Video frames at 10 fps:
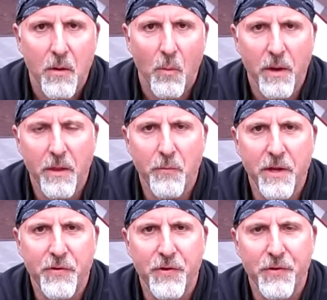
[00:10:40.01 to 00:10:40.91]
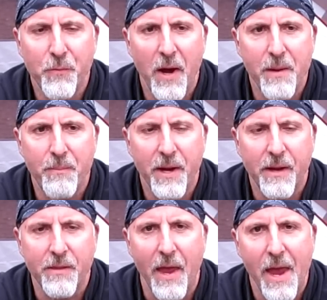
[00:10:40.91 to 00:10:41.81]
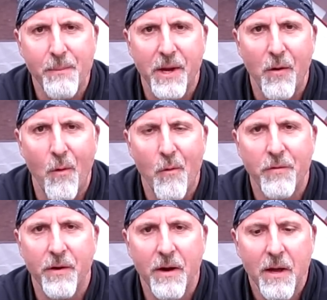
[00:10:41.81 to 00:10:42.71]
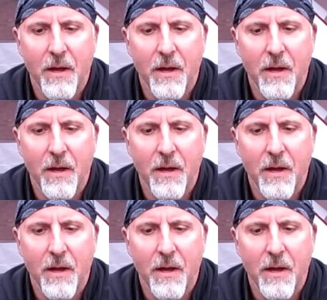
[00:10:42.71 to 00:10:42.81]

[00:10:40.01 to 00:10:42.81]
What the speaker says: One of the reasons why I picked the hammock over